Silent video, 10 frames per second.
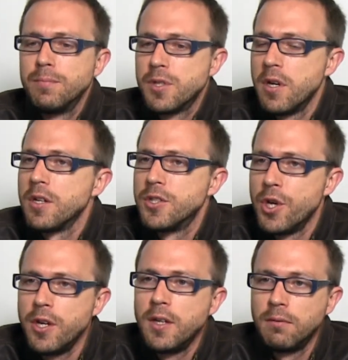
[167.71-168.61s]
So yeah,
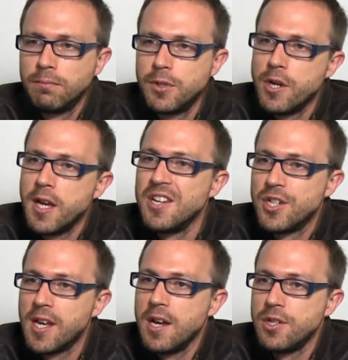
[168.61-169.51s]
turning
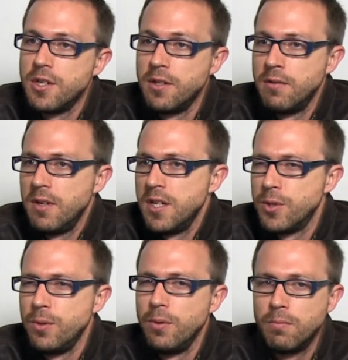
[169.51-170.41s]
education
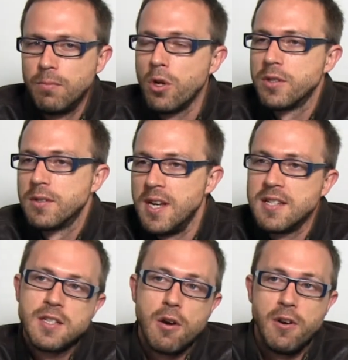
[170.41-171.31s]
into not
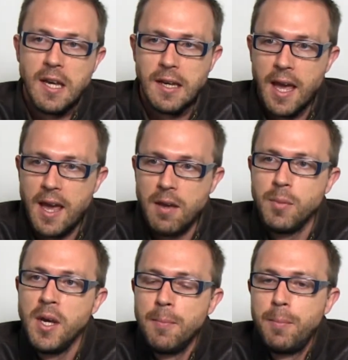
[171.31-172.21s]
necessarily a game,